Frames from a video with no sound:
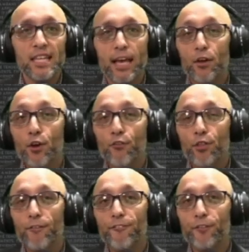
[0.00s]
that for
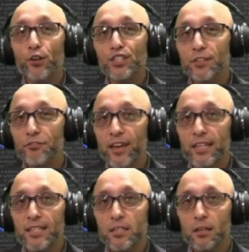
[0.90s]
the first
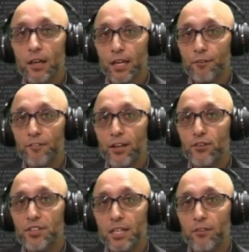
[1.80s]
offense, an
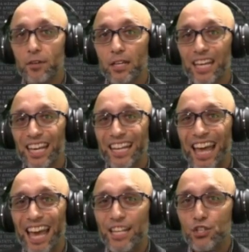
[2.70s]
offender is given an
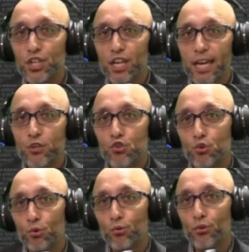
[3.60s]

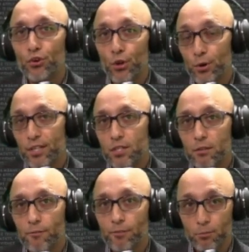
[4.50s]
educational notice
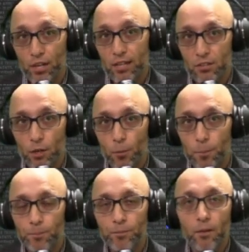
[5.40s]
from JSO.
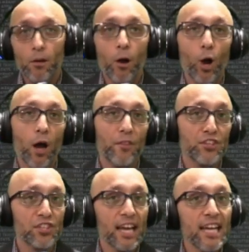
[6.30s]
On
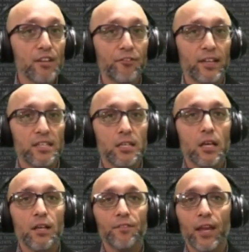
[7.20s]
the second offense,
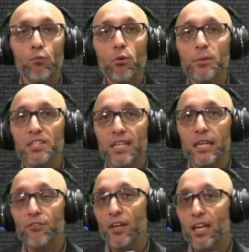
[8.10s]
they will
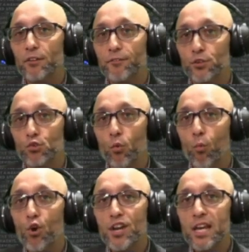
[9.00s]
receive an official
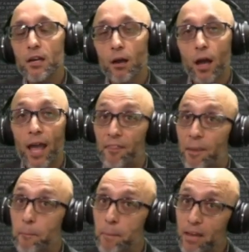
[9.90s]
warning and
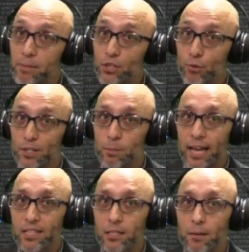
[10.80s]
they may be
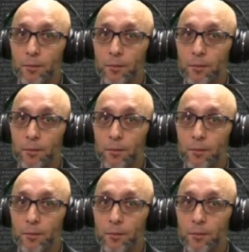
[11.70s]
trespassed.